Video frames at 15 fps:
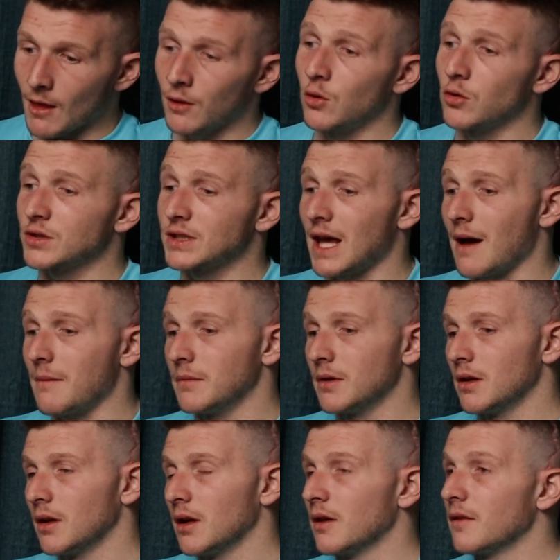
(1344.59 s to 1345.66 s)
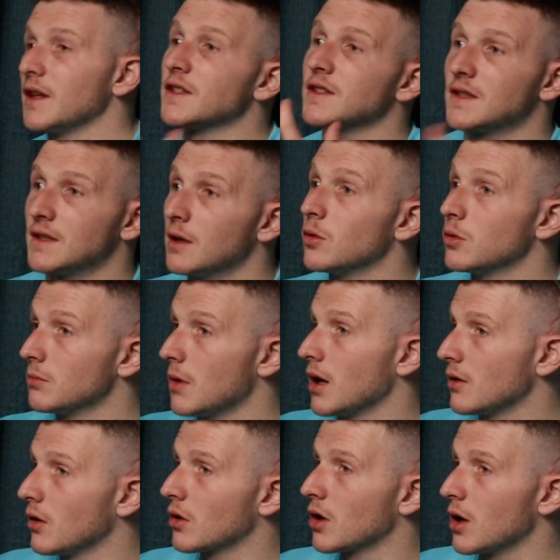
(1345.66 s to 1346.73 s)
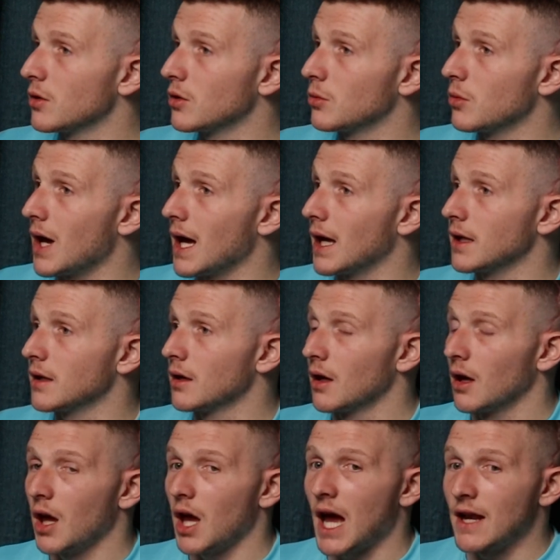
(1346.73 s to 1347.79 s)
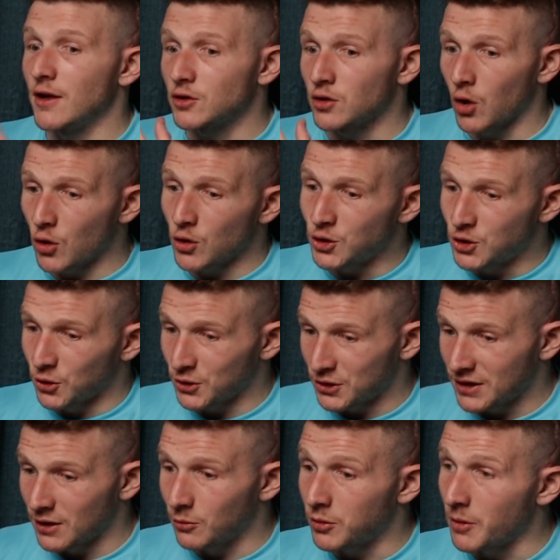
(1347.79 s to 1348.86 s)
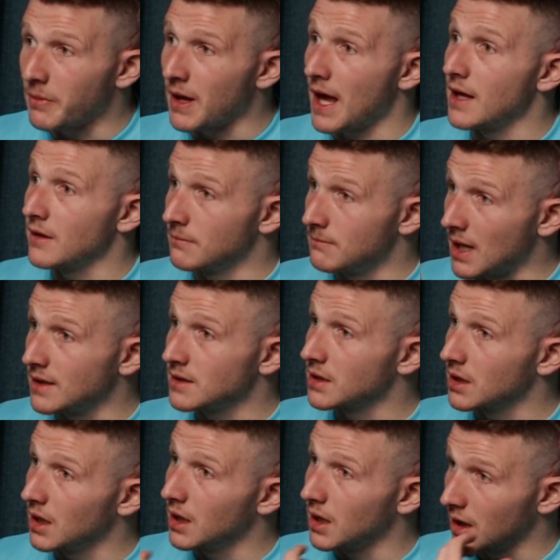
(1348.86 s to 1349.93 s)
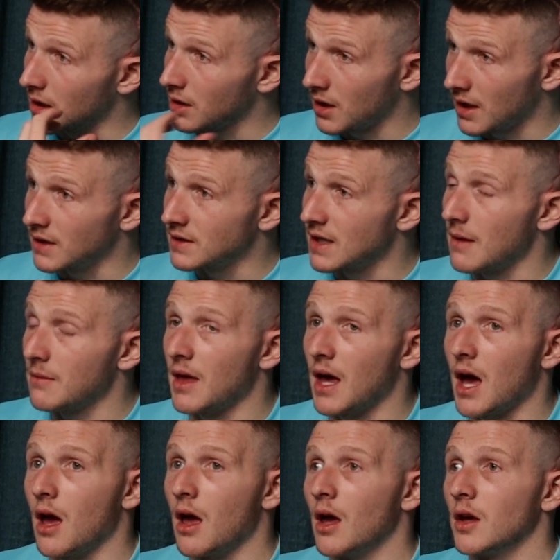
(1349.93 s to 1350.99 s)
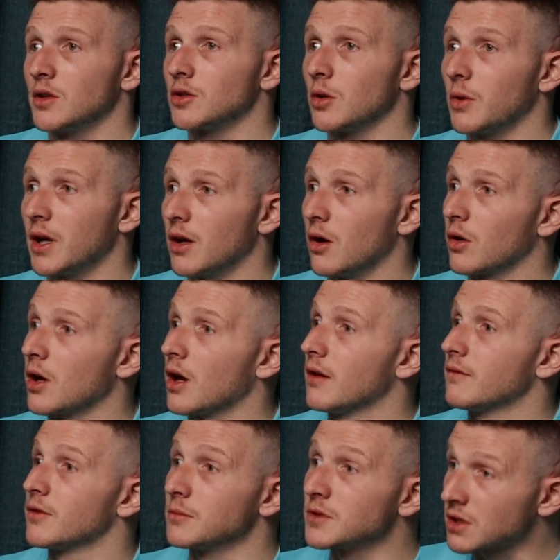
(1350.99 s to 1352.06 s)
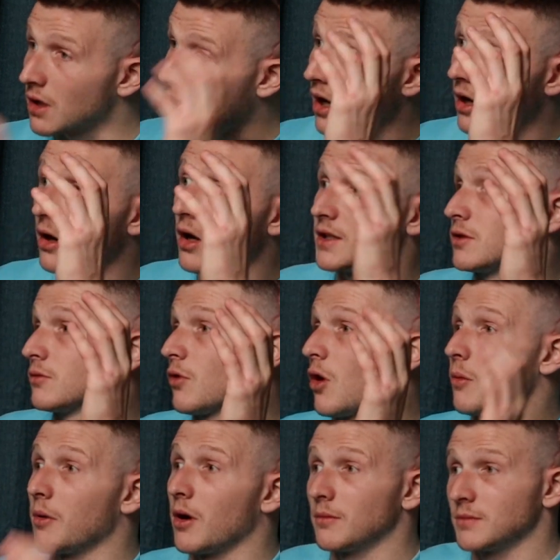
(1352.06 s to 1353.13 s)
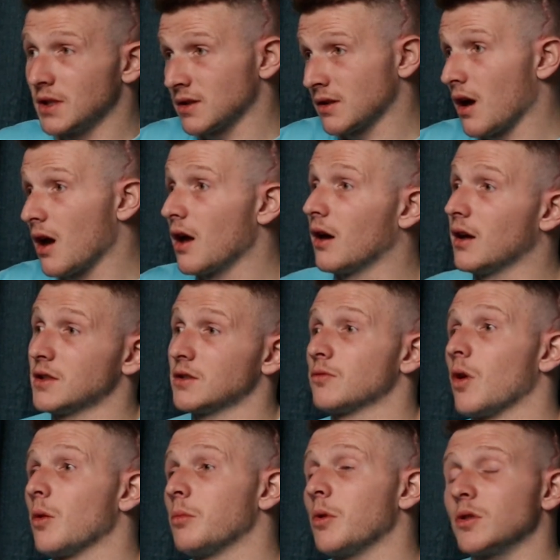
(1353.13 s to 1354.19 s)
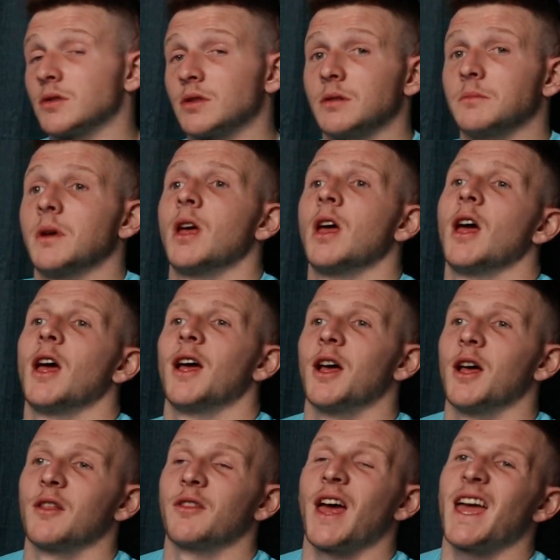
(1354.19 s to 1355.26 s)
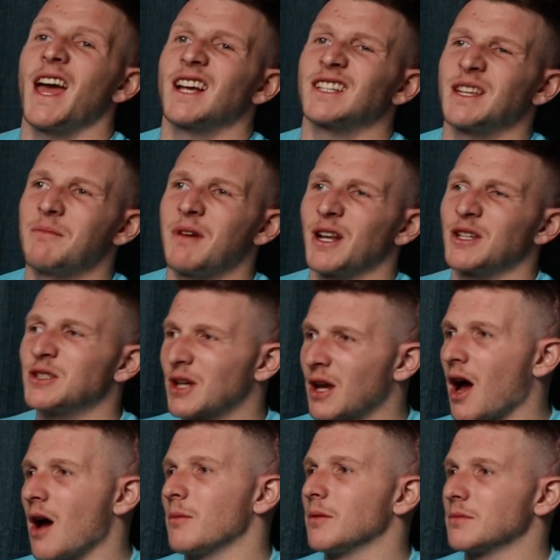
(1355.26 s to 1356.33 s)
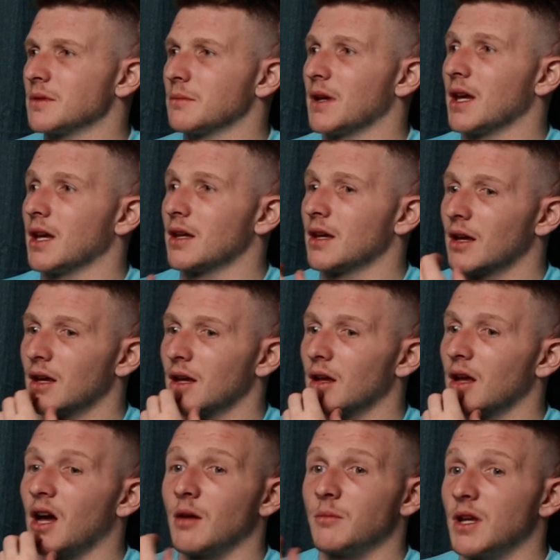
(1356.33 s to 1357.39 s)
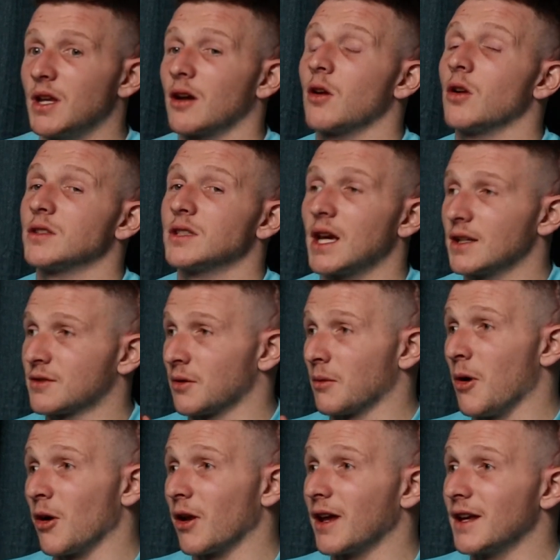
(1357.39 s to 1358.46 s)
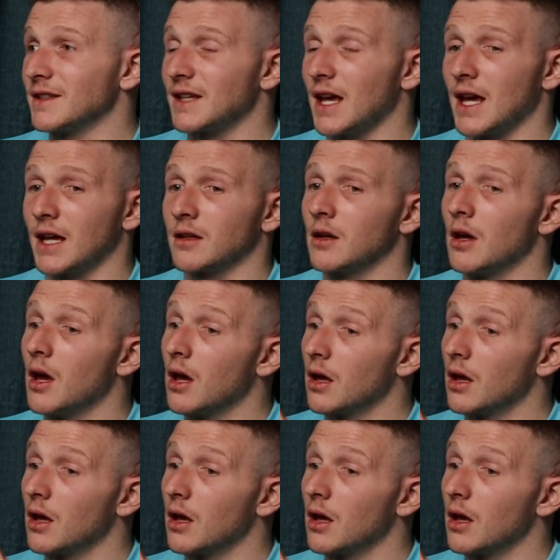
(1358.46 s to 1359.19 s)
look, Sam, this still might not go your way. And as long as you're still prepared and mentally can accept that, so we're not going from sky high to rock bottom to sky high to rock bottom, they actually managed to come up to me. I mean, I got a text from Ollie saying,